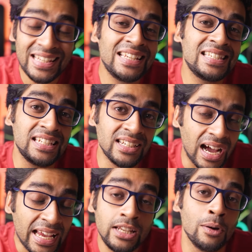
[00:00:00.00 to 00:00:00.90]
these
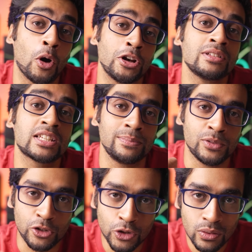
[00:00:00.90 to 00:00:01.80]
in-ear monitors can
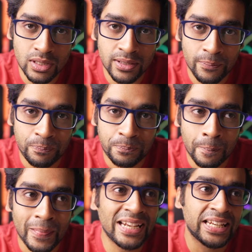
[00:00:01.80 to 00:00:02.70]
produce.
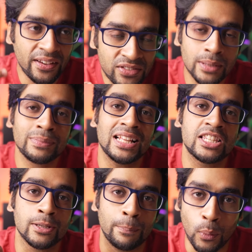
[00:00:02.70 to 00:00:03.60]
It gives them
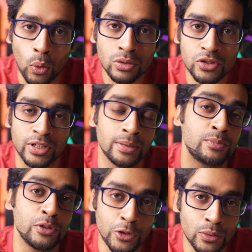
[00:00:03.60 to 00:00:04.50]
that support so it can
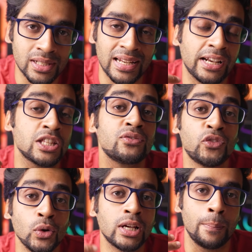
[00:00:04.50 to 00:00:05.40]
produce it at its full